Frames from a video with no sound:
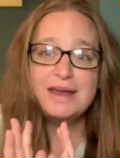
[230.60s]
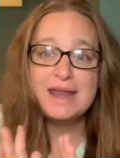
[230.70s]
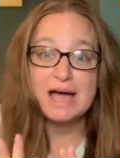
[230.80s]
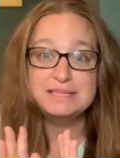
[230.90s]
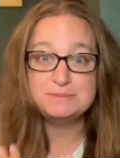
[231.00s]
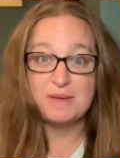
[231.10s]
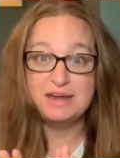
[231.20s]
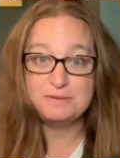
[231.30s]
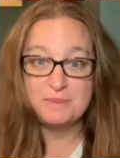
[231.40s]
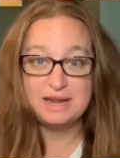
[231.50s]
not
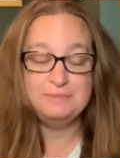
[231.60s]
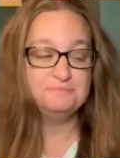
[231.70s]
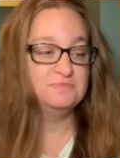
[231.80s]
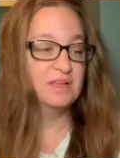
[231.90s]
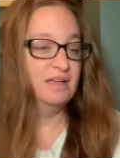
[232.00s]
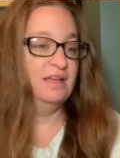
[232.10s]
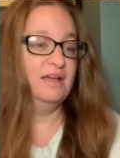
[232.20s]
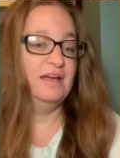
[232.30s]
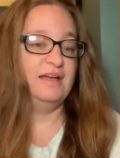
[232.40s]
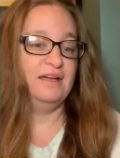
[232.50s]
spend money.
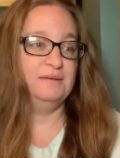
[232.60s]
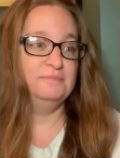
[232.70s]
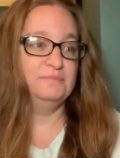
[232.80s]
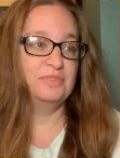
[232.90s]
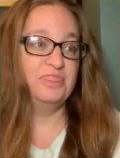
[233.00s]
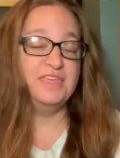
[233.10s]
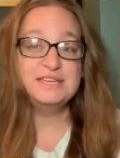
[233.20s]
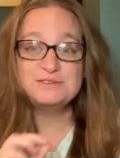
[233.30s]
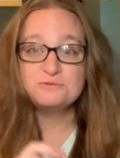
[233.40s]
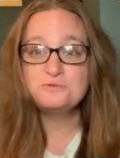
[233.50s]
Um,
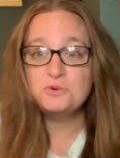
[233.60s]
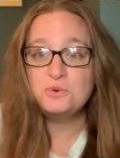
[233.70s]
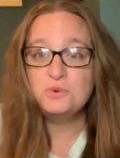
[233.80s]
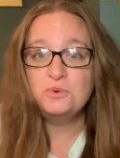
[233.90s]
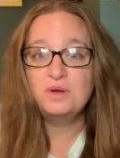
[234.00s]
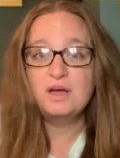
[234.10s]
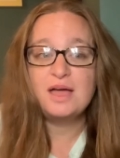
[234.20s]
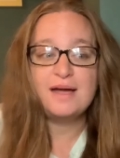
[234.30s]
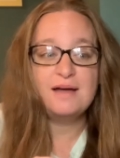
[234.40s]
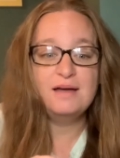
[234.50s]
this rule
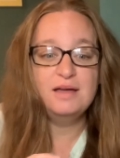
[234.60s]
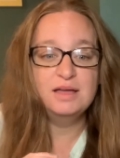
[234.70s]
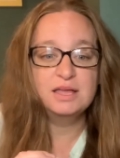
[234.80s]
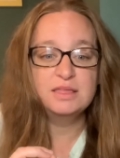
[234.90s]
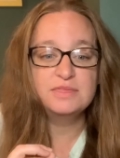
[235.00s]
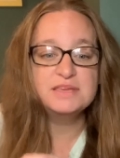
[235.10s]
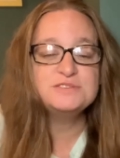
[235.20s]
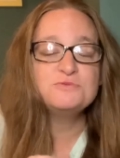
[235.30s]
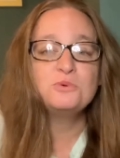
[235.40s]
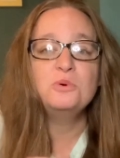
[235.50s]

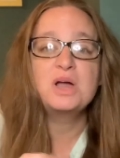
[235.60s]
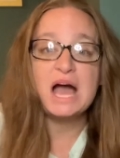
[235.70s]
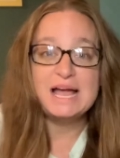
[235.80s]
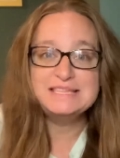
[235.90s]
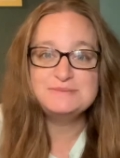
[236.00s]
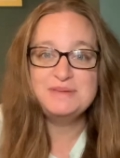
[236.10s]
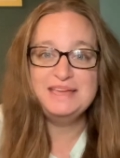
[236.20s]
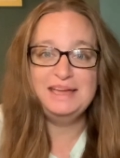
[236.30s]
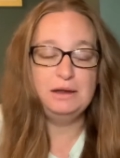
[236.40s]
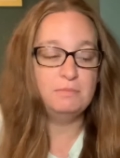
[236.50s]
this rule guides
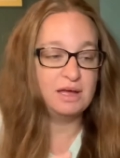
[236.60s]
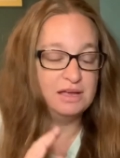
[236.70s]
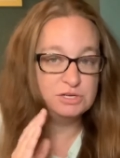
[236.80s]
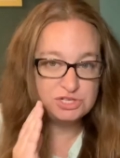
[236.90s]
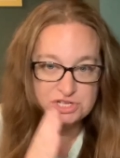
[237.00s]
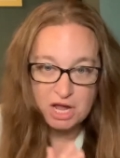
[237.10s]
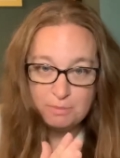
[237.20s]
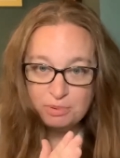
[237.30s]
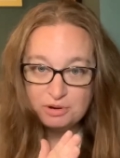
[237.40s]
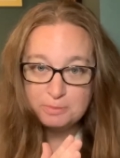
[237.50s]
me in my shop
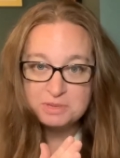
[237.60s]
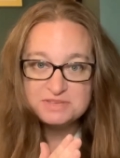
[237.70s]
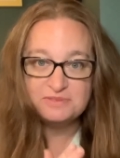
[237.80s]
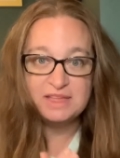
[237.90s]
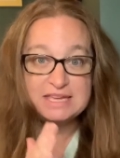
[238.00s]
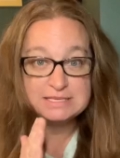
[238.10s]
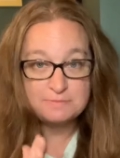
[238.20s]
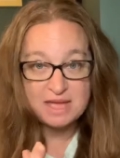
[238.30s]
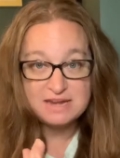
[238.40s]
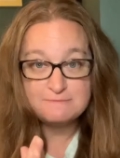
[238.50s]
purposefully,
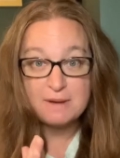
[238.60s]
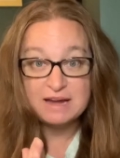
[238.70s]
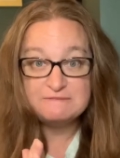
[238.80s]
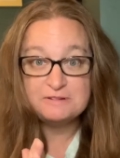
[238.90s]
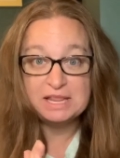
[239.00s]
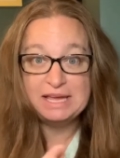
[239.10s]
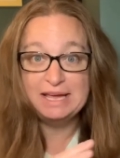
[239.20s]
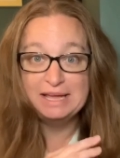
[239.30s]
spend mindfully